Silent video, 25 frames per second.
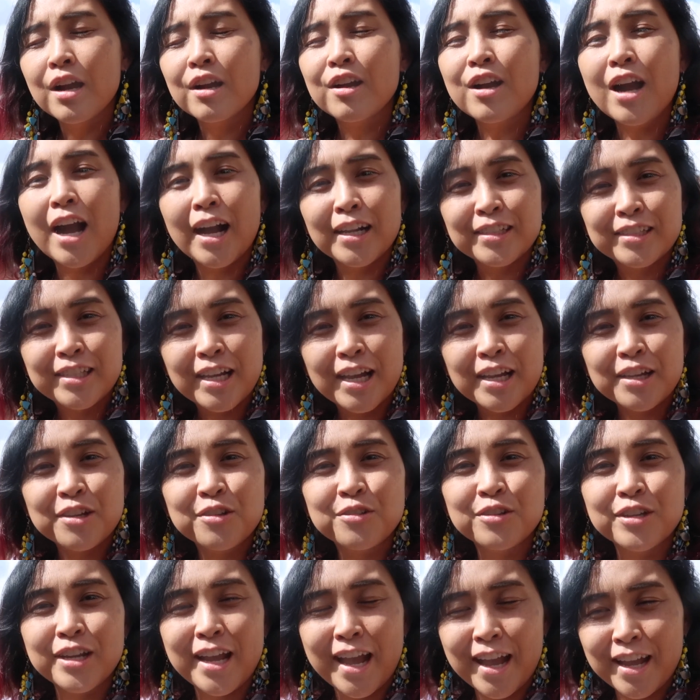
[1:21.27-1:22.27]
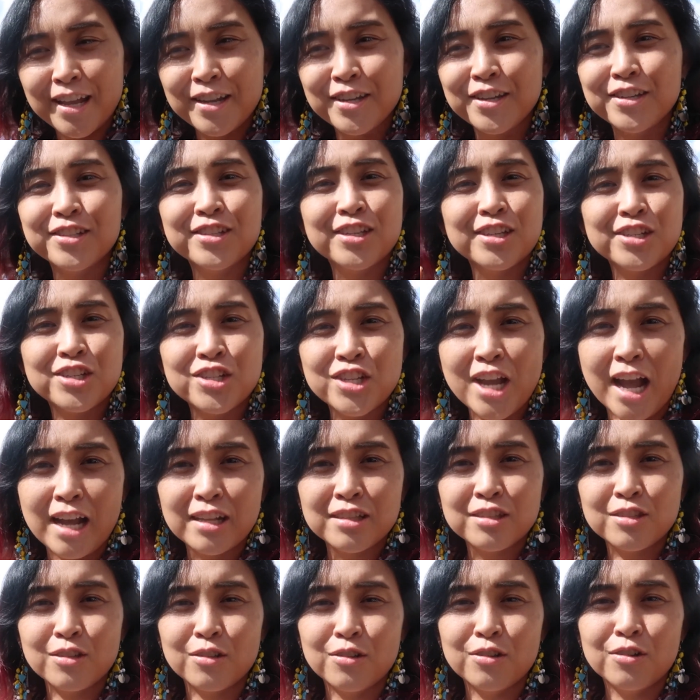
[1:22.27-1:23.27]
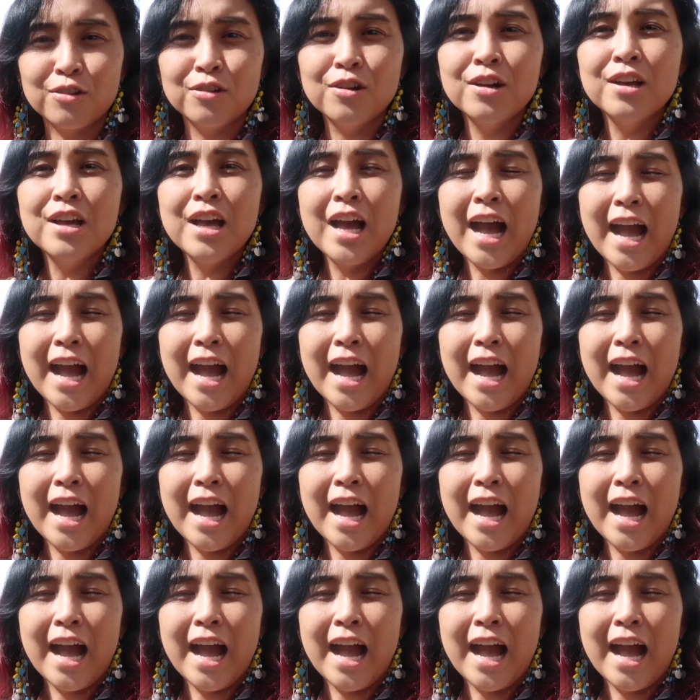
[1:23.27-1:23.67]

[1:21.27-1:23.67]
content creator's chateau.